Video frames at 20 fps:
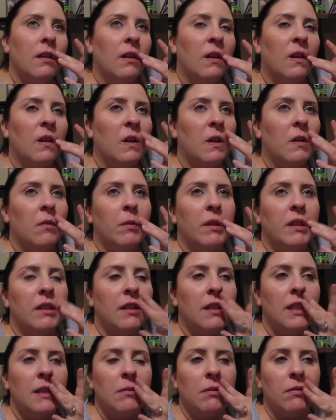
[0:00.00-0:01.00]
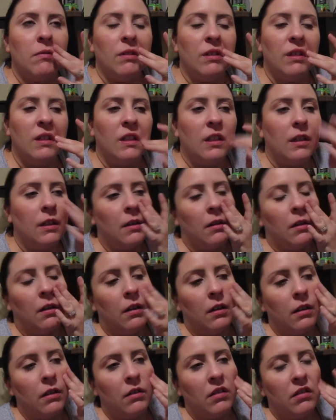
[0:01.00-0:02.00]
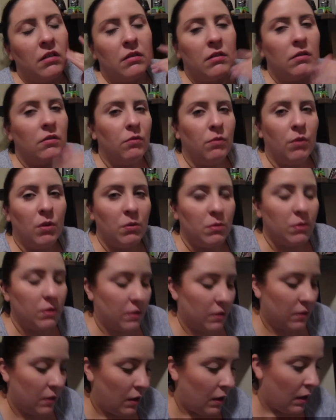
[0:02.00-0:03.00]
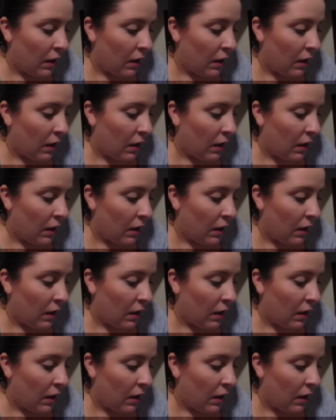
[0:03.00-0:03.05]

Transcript: I don't know, my skin's been really like gross.